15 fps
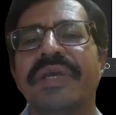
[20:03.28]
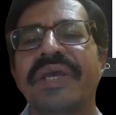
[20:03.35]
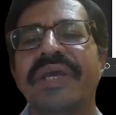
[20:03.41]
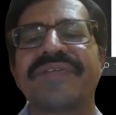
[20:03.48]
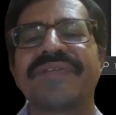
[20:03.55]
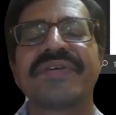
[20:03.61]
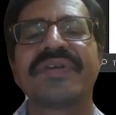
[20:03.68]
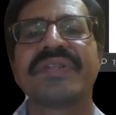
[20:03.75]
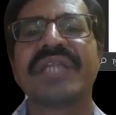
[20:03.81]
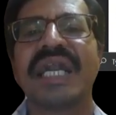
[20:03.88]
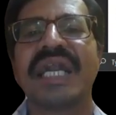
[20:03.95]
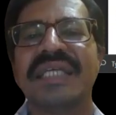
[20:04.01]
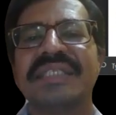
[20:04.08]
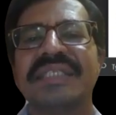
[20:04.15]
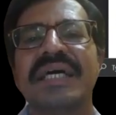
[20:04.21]
Yes,
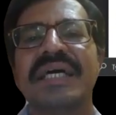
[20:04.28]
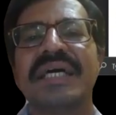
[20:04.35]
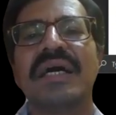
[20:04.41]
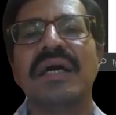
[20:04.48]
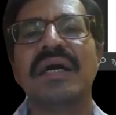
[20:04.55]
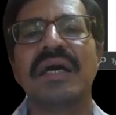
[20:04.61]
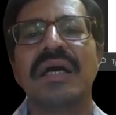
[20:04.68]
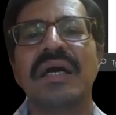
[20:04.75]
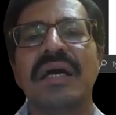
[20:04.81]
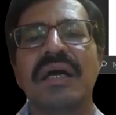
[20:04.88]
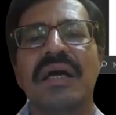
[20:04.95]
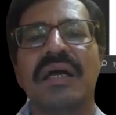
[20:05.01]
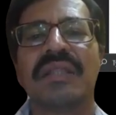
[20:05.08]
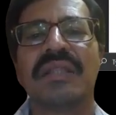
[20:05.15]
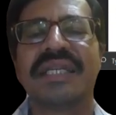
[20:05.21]
that is the
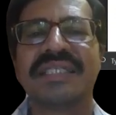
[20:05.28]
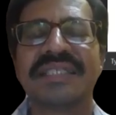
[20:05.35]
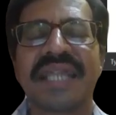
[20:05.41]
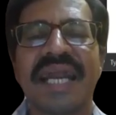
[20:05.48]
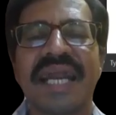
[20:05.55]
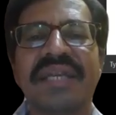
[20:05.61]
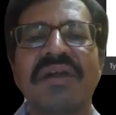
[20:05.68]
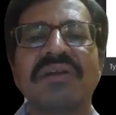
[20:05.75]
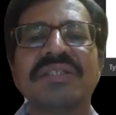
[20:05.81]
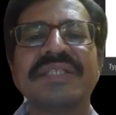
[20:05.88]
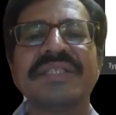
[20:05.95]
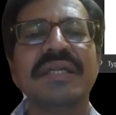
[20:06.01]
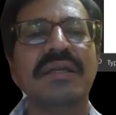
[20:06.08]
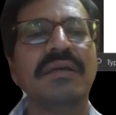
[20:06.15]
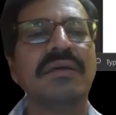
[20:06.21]
right
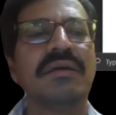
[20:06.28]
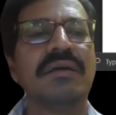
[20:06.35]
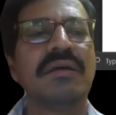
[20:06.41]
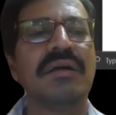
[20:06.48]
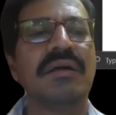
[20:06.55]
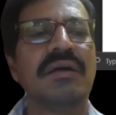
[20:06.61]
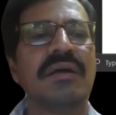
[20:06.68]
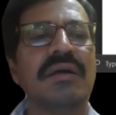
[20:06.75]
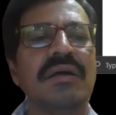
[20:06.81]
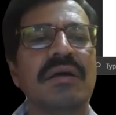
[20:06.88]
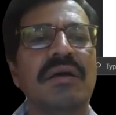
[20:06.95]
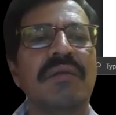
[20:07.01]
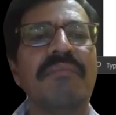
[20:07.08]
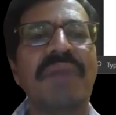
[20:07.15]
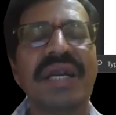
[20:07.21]
answer.
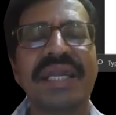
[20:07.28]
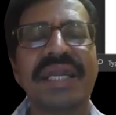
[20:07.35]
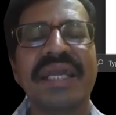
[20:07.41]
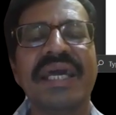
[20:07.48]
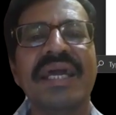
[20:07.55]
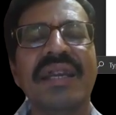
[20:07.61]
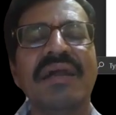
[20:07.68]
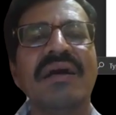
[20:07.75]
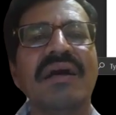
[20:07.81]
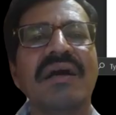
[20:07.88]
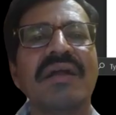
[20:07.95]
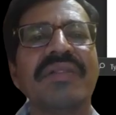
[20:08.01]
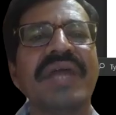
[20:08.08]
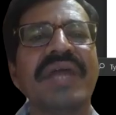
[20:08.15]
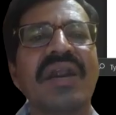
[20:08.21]
But here
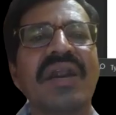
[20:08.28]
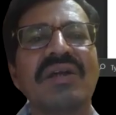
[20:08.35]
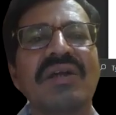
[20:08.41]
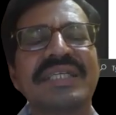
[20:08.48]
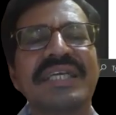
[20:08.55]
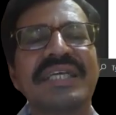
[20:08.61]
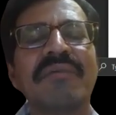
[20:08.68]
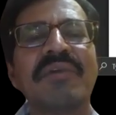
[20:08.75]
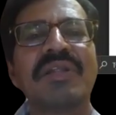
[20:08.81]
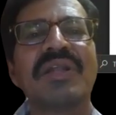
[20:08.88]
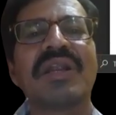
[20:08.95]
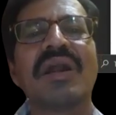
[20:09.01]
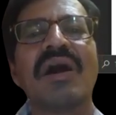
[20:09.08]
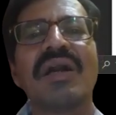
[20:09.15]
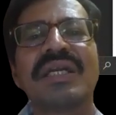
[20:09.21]
they are asking about
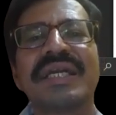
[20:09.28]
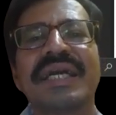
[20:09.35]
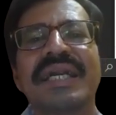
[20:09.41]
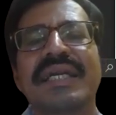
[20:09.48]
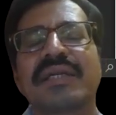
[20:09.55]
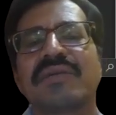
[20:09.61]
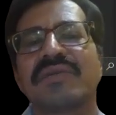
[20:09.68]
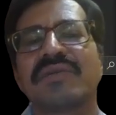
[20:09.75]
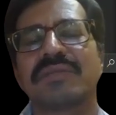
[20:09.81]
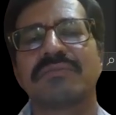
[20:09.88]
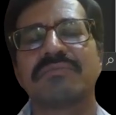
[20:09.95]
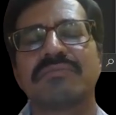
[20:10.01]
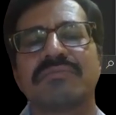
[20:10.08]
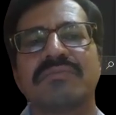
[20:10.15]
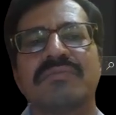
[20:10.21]
the not correct,
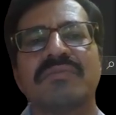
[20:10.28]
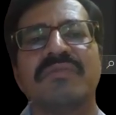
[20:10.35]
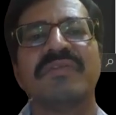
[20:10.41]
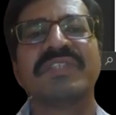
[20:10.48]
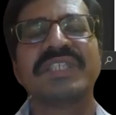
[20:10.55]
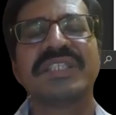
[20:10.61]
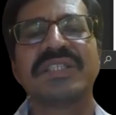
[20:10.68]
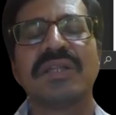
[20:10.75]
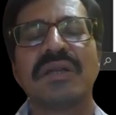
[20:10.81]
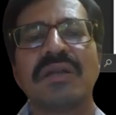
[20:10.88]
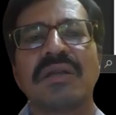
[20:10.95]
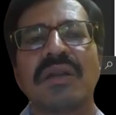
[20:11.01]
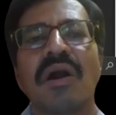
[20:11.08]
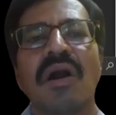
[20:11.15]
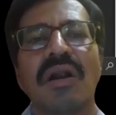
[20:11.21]
which is
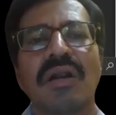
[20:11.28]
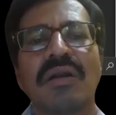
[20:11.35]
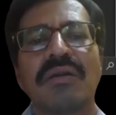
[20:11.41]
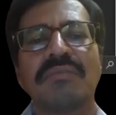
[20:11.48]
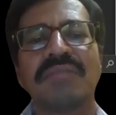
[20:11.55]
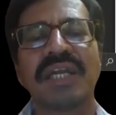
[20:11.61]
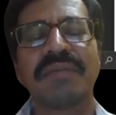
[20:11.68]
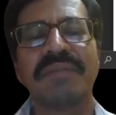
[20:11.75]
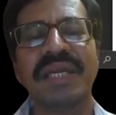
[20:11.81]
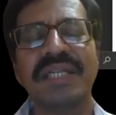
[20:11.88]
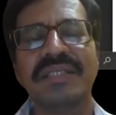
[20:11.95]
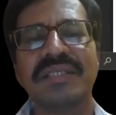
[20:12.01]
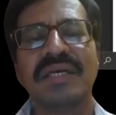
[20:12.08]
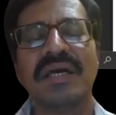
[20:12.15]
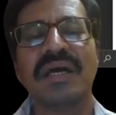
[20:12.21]
not, that
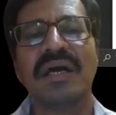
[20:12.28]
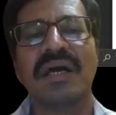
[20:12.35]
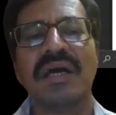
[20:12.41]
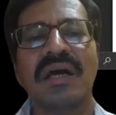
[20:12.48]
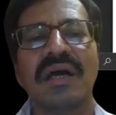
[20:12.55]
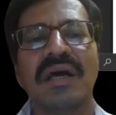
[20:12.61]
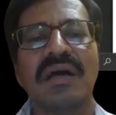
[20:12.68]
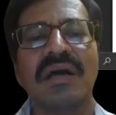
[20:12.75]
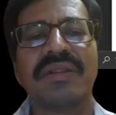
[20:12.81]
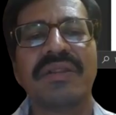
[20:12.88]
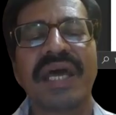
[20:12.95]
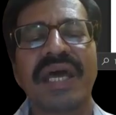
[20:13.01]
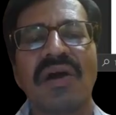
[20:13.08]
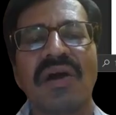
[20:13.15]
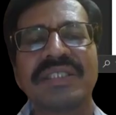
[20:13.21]
means
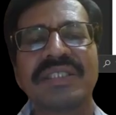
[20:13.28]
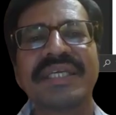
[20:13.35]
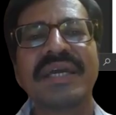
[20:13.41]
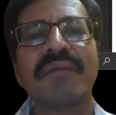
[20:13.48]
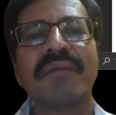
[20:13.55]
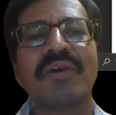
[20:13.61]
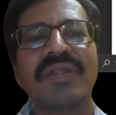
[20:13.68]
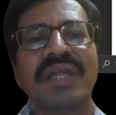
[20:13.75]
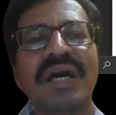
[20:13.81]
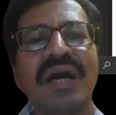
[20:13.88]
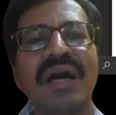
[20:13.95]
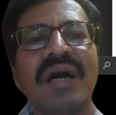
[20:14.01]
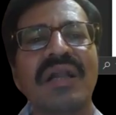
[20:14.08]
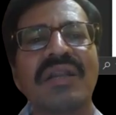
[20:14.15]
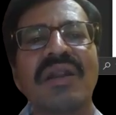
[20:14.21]
they are asking about the
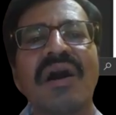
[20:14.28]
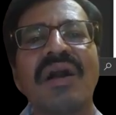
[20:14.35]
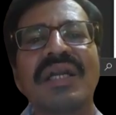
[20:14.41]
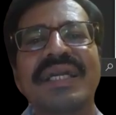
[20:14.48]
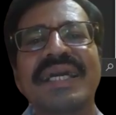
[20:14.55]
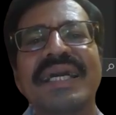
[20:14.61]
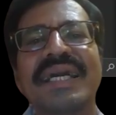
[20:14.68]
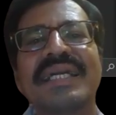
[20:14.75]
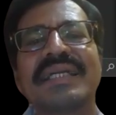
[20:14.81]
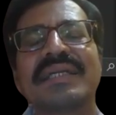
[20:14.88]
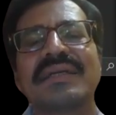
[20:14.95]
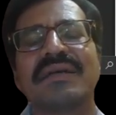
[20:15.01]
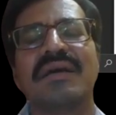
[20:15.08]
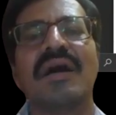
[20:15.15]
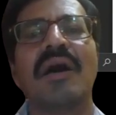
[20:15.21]
not correct
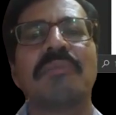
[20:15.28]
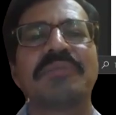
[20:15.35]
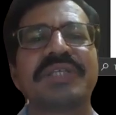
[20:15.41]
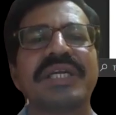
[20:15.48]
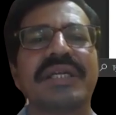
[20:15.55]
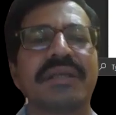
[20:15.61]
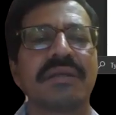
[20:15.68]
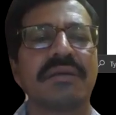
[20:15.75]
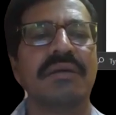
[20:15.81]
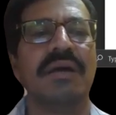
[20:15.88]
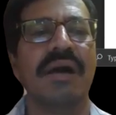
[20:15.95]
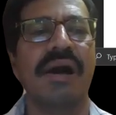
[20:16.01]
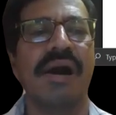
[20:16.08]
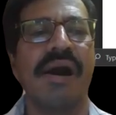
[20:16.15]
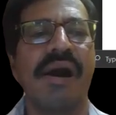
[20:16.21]
option.
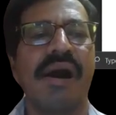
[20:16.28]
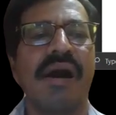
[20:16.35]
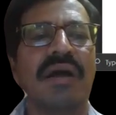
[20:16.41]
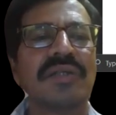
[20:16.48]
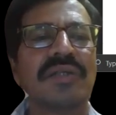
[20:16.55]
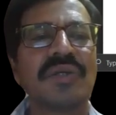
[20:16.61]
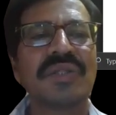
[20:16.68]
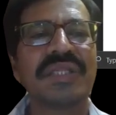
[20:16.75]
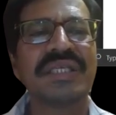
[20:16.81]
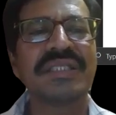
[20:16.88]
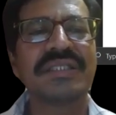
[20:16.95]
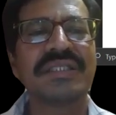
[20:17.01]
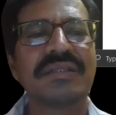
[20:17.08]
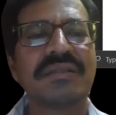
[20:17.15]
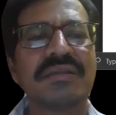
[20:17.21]
So
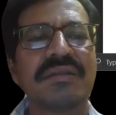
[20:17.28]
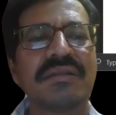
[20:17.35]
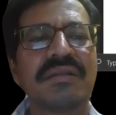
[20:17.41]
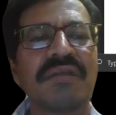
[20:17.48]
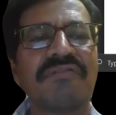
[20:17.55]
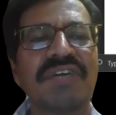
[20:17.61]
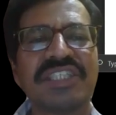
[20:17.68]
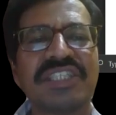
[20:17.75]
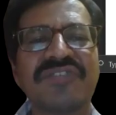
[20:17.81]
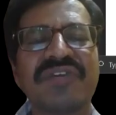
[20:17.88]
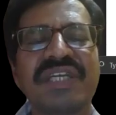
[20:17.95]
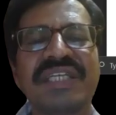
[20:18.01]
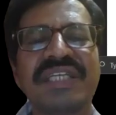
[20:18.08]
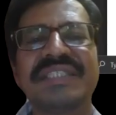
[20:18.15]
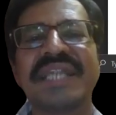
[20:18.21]
the first
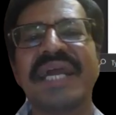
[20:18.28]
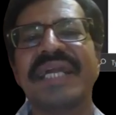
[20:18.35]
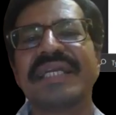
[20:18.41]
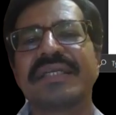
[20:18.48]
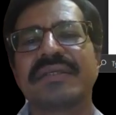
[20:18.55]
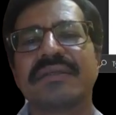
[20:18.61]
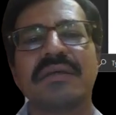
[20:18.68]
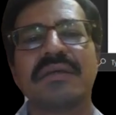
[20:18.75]
one is right.